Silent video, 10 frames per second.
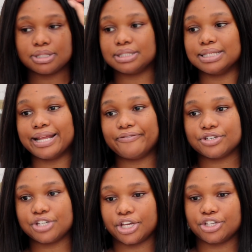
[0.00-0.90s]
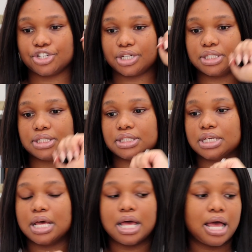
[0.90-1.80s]
This never changes,
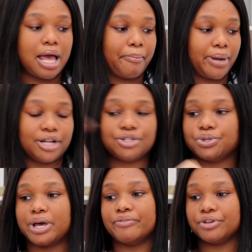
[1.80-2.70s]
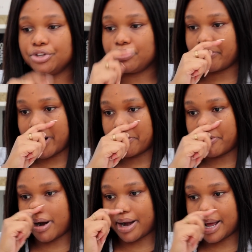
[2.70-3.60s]
but I do have a new brow
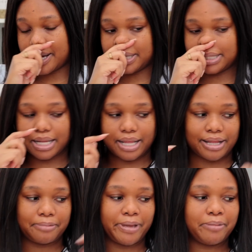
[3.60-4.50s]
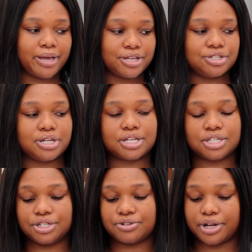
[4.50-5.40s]
product that maybe I should
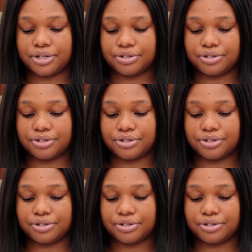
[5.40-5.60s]
actually try to